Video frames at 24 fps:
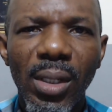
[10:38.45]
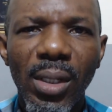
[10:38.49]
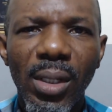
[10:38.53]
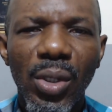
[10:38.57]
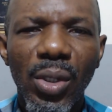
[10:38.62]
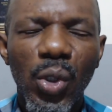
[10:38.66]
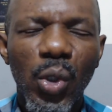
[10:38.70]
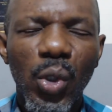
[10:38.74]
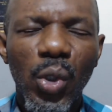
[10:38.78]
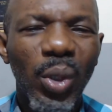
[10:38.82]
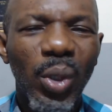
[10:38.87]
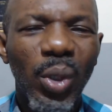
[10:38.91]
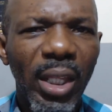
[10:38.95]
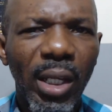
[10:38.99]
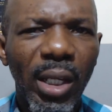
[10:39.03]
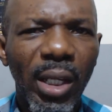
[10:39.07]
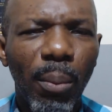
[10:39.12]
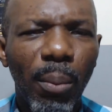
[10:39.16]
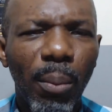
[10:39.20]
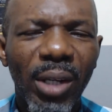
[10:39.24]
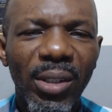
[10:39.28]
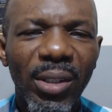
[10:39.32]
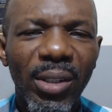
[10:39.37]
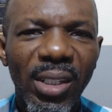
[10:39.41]
So think
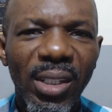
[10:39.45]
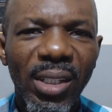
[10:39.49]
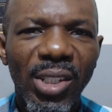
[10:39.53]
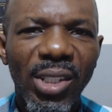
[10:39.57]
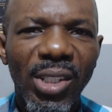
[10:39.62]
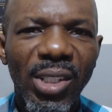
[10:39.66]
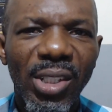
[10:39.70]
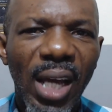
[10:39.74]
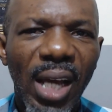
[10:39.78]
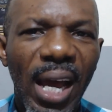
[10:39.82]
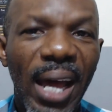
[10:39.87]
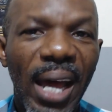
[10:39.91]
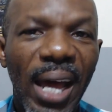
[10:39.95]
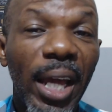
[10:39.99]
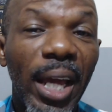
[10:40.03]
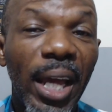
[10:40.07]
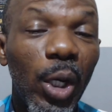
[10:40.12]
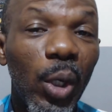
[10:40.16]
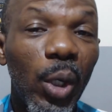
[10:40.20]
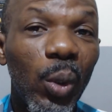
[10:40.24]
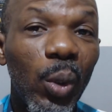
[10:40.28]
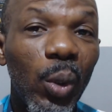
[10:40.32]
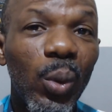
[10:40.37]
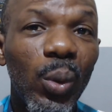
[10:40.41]
about this, and I
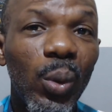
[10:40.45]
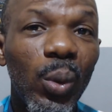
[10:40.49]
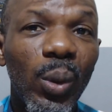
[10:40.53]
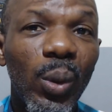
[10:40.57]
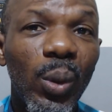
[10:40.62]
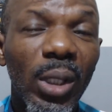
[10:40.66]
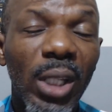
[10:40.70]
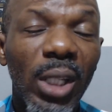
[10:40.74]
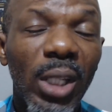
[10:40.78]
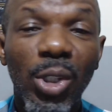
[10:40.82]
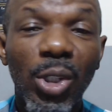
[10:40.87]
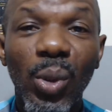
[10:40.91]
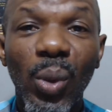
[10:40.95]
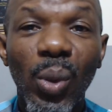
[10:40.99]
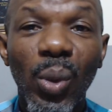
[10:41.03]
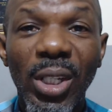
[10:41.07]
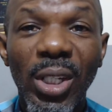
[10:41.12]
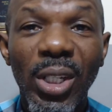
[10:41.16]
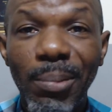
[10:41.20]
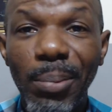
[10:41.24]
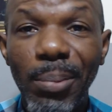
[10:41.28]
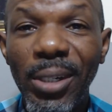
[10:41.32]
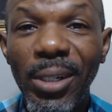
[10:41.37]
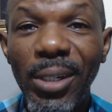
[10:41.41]
know that your
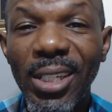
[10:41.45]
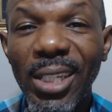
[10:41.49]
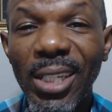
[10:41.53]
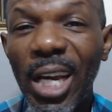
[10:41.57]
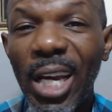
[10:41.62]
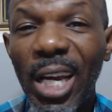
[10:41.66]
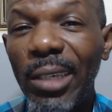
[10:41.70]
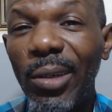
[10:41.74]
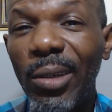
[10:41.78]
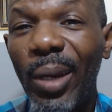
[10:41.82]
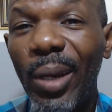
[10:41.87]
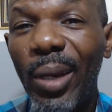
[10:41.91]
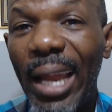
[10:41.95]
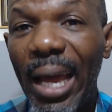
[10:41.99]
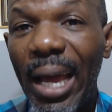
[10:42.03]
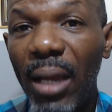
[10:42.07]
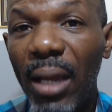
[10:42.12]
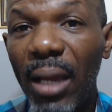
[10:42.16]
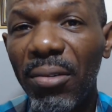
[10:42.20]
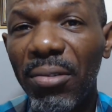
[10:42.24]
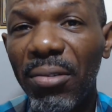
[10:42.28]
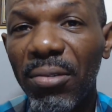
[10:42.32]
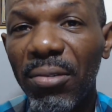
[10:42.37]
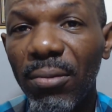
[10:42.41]
experience and your life,
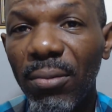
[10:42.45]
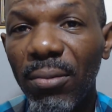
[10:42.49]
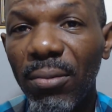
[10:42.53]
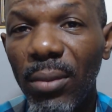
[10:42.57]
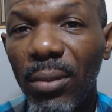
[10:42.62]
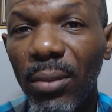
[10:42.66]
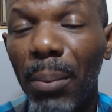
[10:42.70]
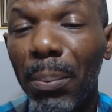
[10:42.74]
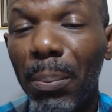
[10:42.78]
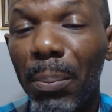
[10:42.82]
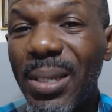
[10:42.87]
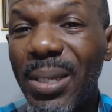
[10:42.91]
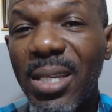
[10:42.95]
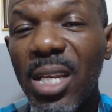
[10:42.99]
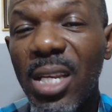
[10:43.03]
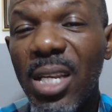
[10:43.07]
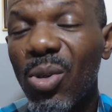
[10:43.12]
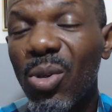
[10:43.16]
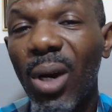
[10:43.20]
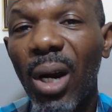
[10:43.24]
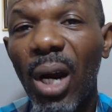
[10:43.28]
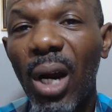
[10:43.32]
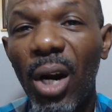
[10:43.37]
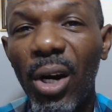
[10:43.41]
your business, your
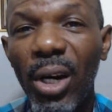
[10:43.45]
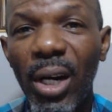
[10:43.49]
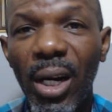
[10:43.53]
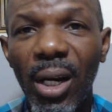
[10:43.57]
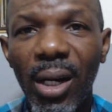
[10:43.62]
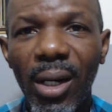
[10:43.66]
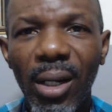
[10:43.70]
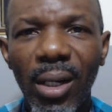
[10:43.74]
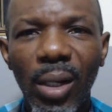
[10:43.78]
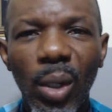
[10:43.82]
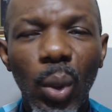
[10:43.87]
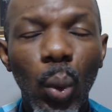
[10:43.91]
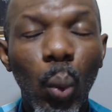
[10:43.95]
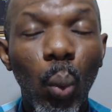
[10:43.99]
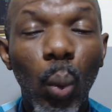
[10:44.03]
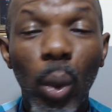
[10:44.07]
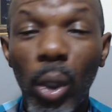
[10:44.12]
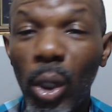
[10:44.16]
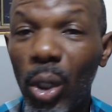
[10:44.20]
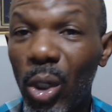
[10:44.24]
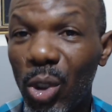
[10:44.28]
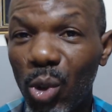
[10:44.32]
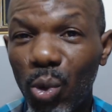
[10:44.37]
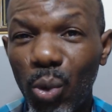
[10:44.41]
career will
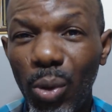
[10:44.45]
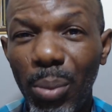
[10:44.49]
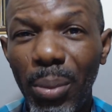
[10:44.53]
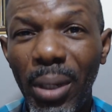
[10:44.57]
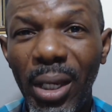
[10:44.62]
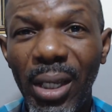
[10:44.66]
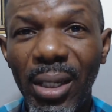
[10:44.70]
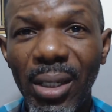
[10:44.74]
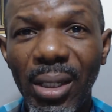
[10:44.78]
not remain